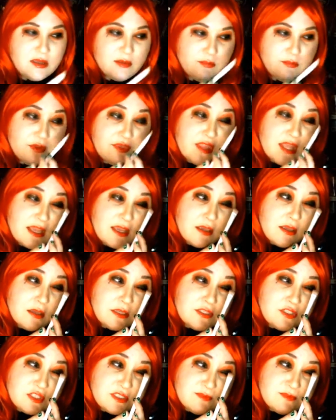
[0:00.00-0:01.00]
But that could
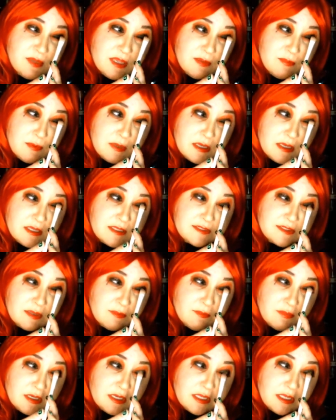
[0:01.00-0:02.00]
just be because I'm
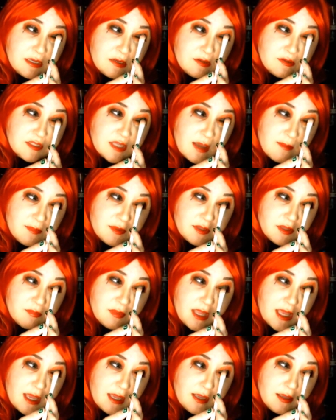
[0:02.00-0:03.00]
putting it on top of the
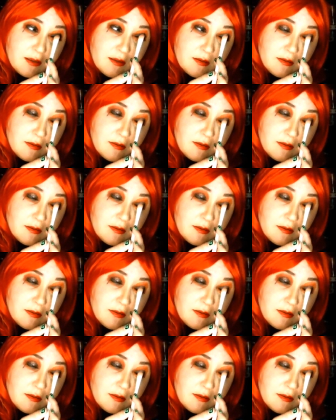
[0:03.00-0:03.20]
black.